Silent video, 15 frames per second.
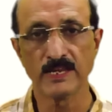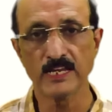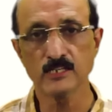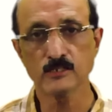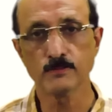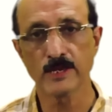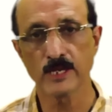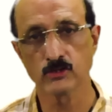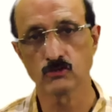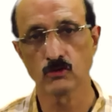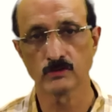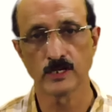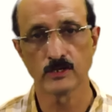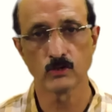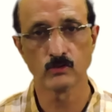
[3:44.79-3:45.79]
please make
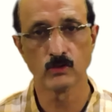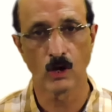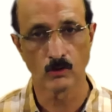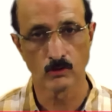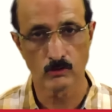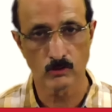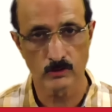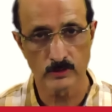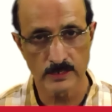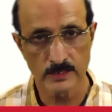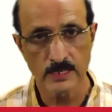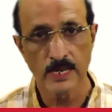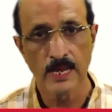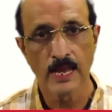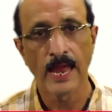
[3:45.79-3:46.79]
sure that you download
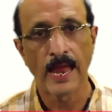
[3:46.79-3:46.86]
it